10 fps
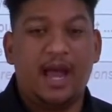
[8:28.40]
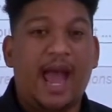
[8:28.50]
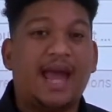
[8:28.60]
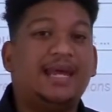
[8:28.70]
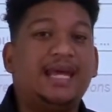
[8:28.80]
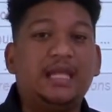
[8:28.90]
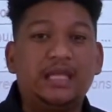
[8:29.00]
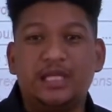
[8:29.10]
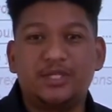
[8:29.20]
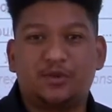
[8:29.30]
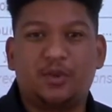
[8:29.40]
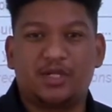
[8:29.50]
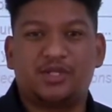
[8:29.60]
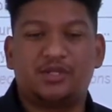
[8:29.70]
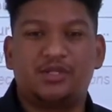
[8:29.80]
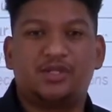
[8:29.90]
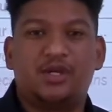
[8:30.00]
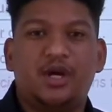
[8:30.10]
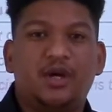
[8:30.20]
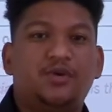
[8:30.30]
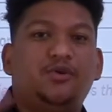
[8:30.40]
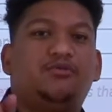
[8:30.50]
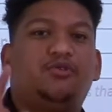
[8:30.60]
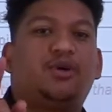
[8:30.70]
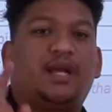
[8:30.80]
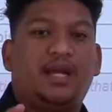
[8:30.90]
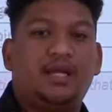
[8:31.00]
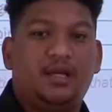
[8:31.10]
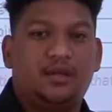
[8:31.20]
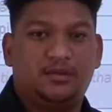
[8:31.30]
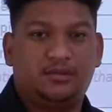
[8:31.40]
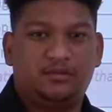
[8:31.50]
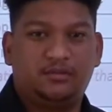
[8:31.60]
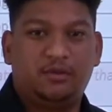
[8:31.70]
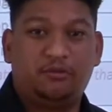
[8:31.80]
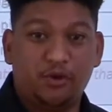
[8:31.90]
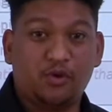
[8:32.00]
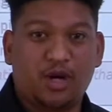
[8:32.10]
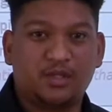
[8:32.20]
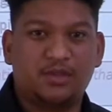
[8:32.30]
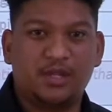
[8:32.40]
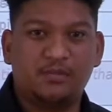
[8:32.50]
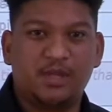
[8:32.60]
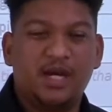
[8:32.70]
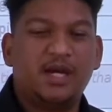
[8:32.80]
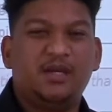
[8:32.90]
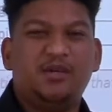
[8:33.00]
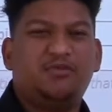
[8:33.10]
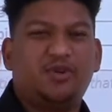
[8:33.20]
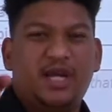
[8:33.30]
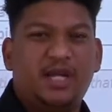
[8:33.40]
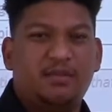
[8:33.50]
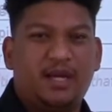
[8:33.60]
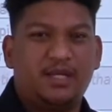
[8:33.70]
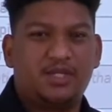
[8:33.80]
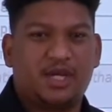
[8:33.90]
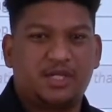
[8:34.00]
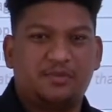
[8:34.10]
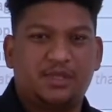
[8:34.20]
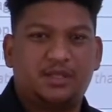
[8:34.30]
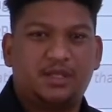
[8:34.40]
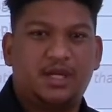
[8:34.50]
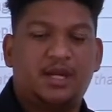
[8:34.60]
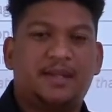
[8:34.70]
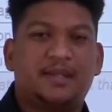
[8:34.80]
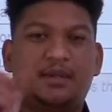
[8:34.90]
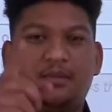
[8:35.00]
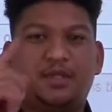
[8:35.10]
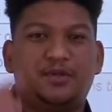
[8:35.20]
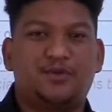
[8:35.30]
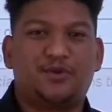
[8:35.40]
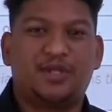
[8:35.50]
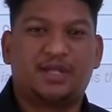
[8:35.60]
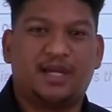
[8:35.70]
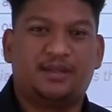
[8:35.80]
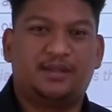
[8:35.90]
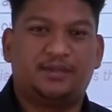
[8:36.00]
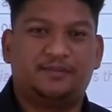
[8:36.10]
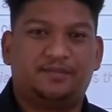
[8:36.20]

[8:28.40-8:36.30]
And in these questions, you've already, before you got to them, you've already made a judgment the moment you saw the title.